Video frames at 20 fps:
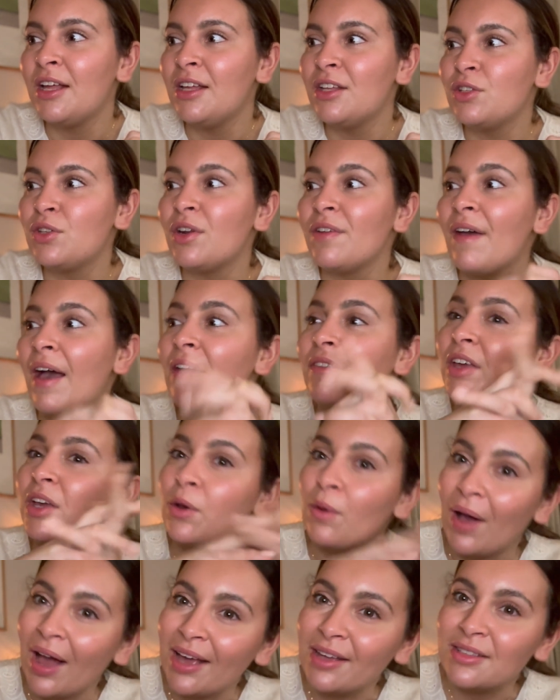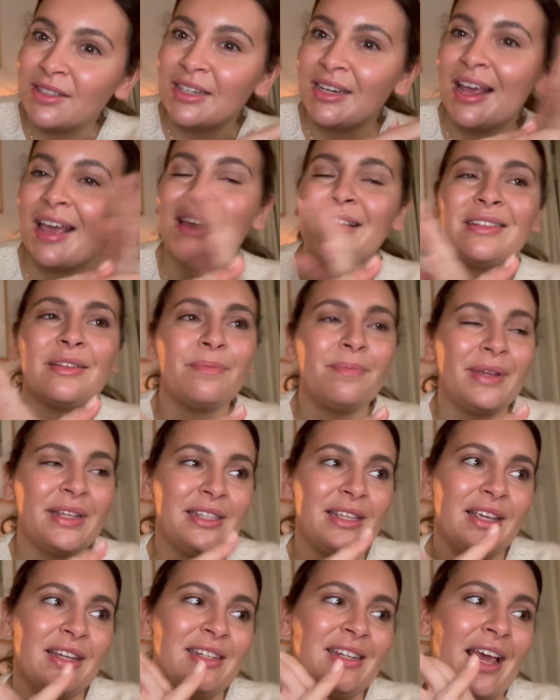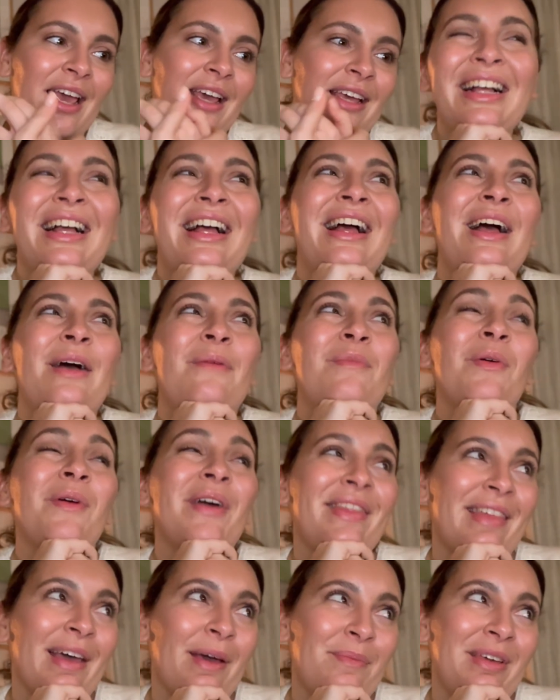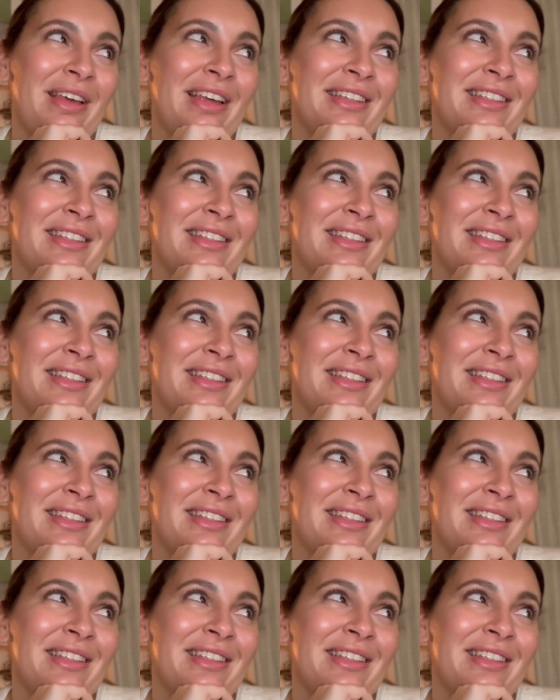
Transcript: sort of having quieter days and busier days. But with that being